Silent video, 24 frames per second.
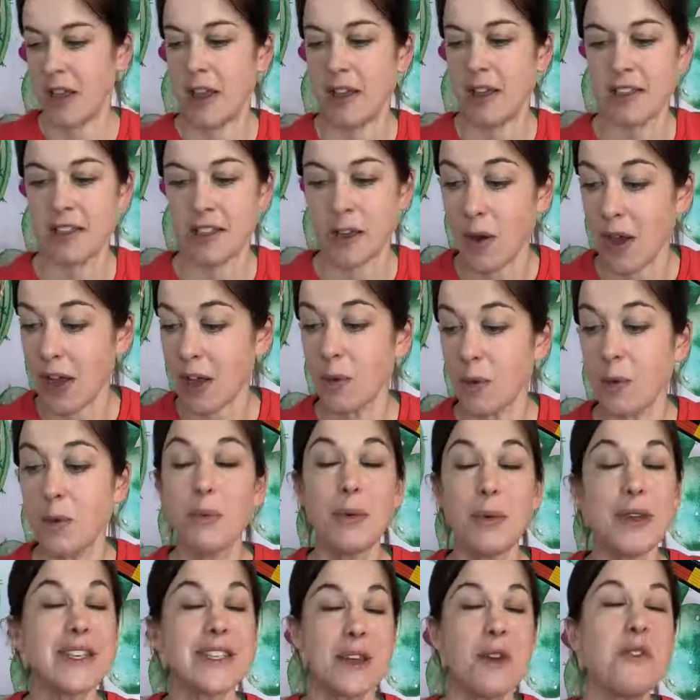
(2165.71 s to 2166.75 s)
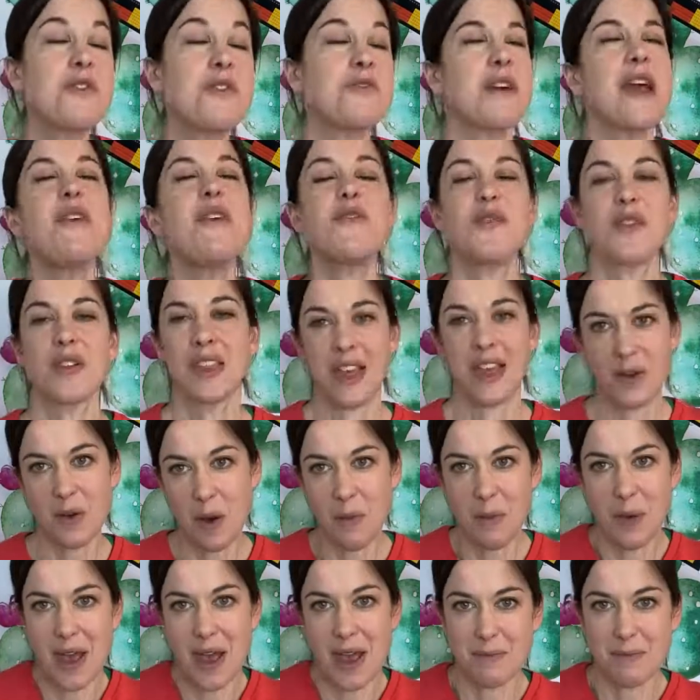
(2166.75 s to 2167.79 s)
So I will be so grateful that
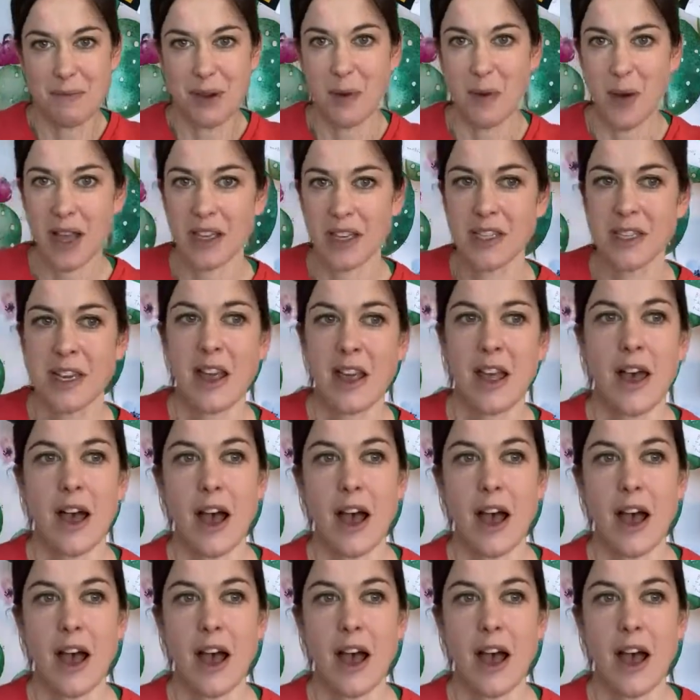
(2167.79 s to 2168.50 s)
you're paying my wage.